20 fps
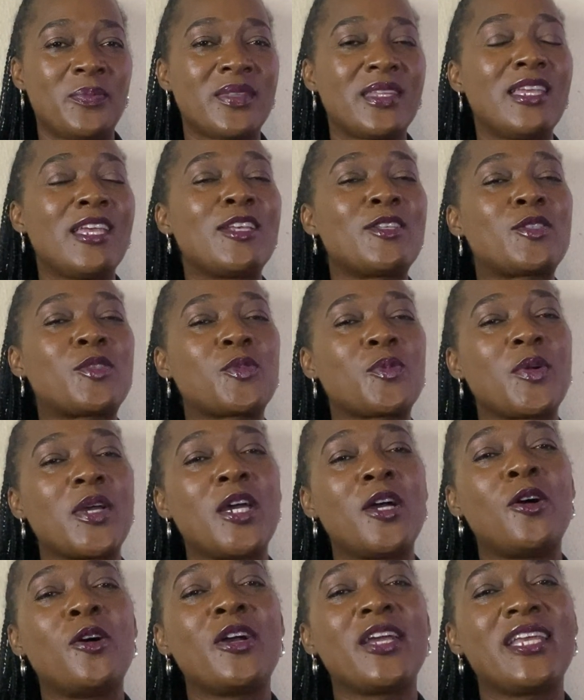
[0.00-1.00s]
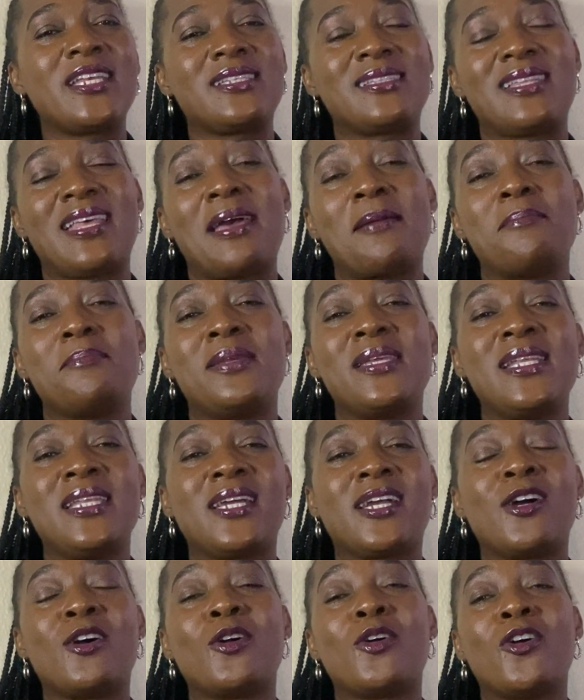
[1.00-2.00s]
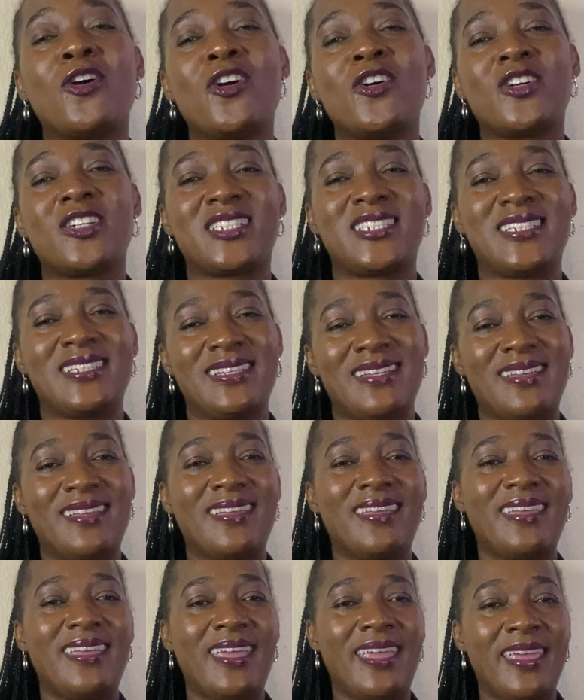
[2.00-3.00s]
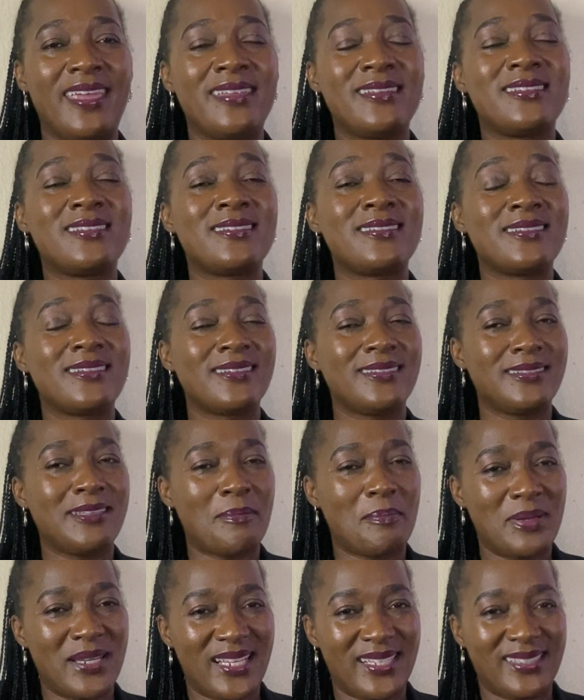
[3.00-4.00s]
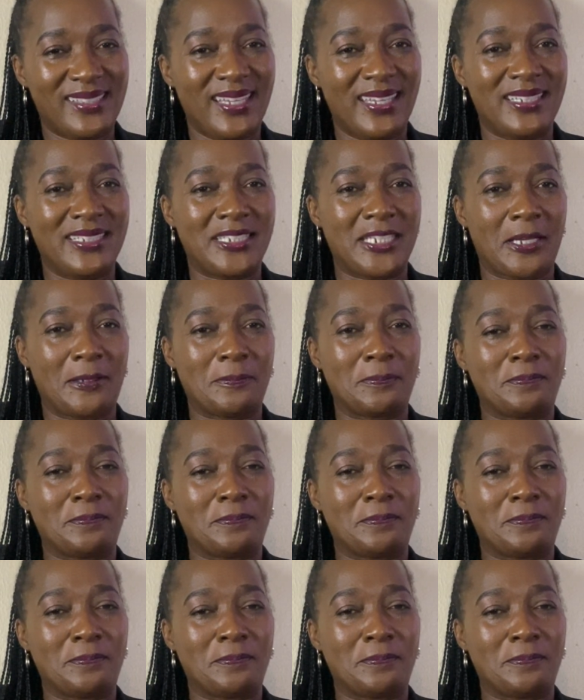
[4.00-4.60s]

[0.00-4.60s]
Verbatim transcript: as well as the umbilical cord and the placenta.